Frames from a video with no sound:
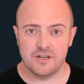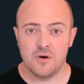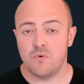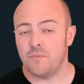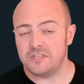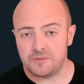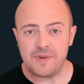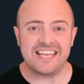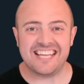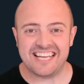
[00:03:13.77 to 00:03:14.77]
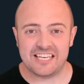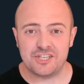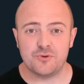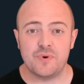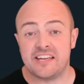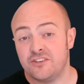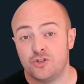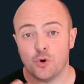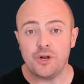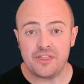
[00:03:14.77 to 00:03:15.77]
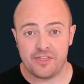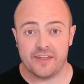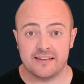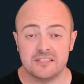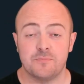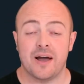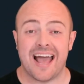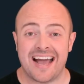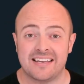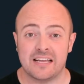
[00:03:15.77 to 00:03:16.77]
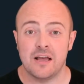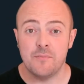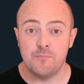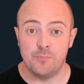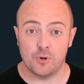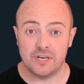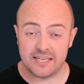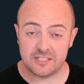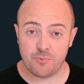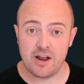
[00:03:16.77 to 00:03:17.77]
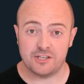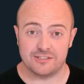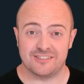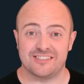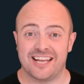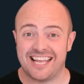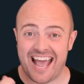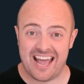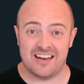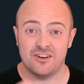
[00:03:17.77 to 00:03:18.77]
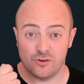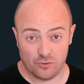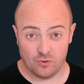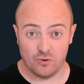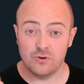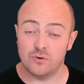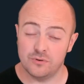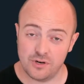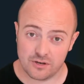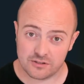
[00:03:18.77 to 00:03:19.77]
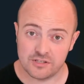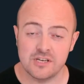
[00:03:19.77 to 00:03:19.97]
When we speak in English, we conjoin things by adding Boolean expressions like and, or not.